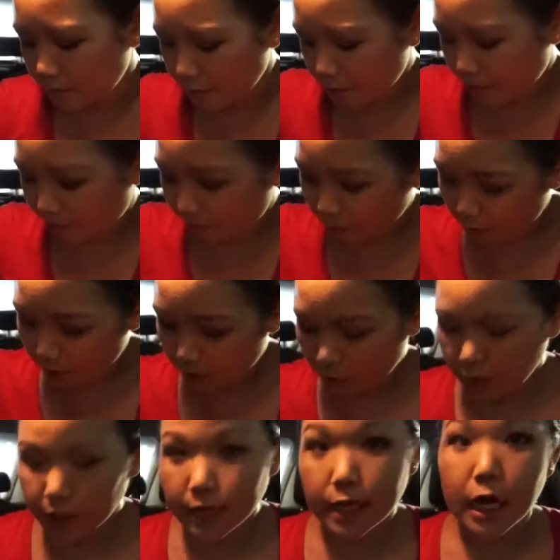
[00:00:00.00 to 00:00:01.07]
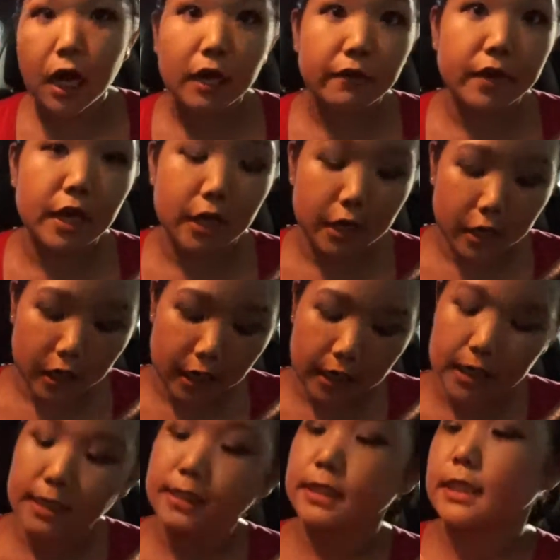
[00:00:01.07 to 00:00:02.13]
before we get out of here
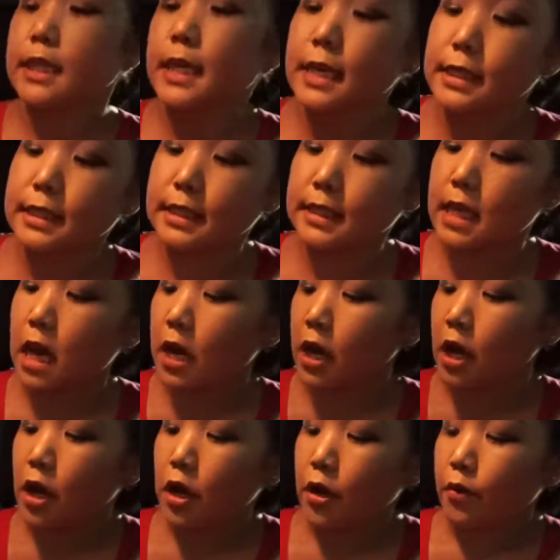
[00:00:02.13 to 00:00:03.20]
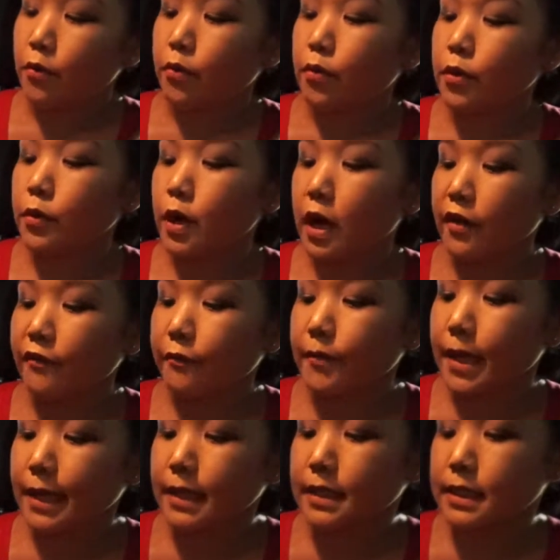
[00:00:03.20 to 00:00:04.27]
is this Rudolph
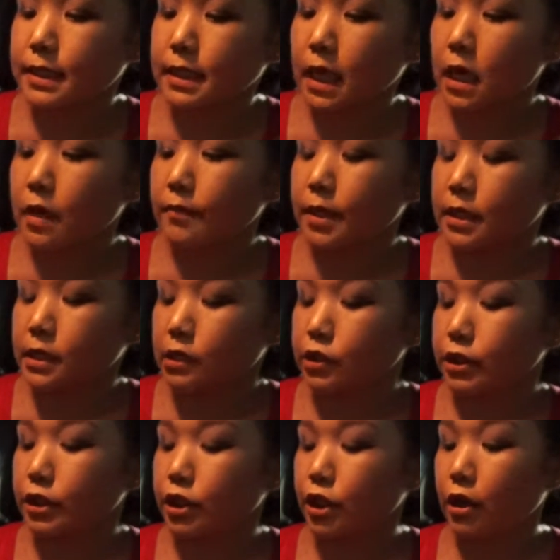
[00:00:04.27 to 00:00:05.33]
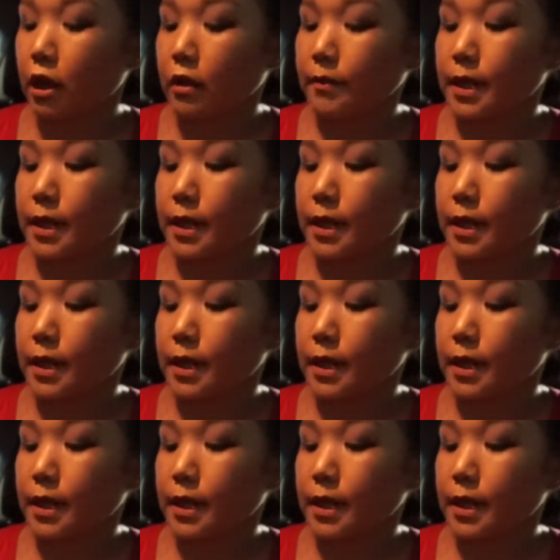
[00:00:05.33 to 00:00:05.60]
mix, um, Indulgent Churro